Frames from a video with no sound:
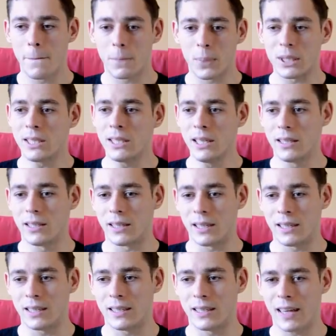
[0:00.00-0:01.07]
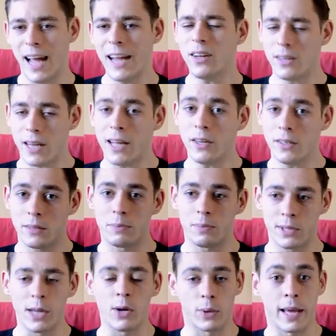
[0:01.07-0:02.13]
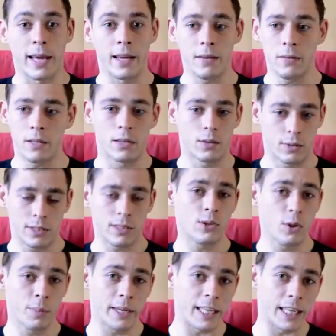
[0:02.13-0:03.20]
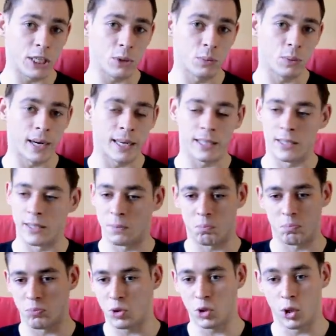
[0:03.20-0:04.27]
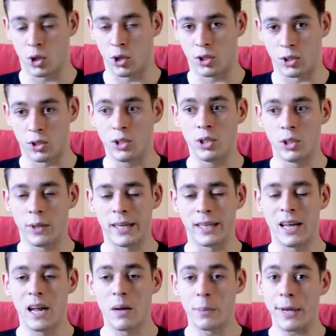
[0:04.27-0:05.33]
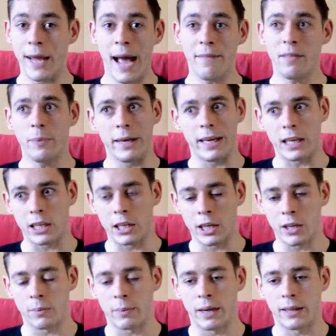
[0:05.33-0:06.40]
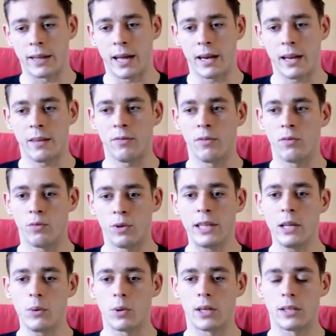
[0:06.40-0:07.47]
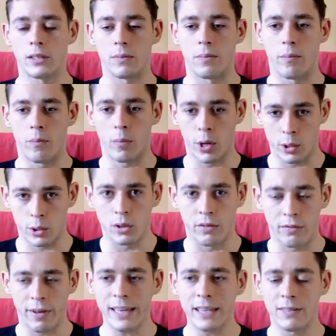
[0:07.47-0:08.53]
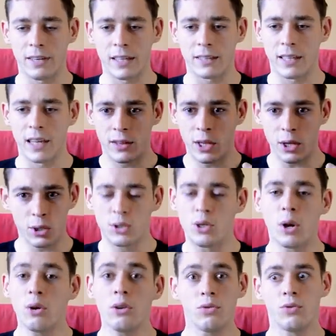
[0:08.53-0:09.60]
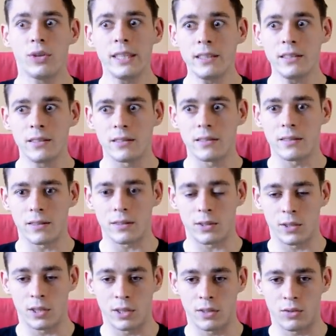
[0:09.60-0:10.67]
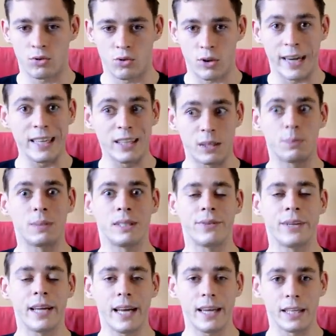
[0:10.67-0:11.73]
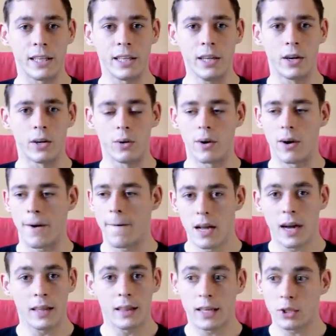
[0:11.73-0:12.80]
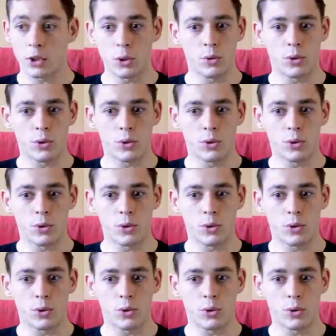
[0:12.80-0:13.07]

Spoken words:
But still, I could say, okay, you know, this is your meditation practice, sure, do it. But you have to be clear about that. If you really want martial effectiveness, there's no good reason to train specifically Aikido. Unless you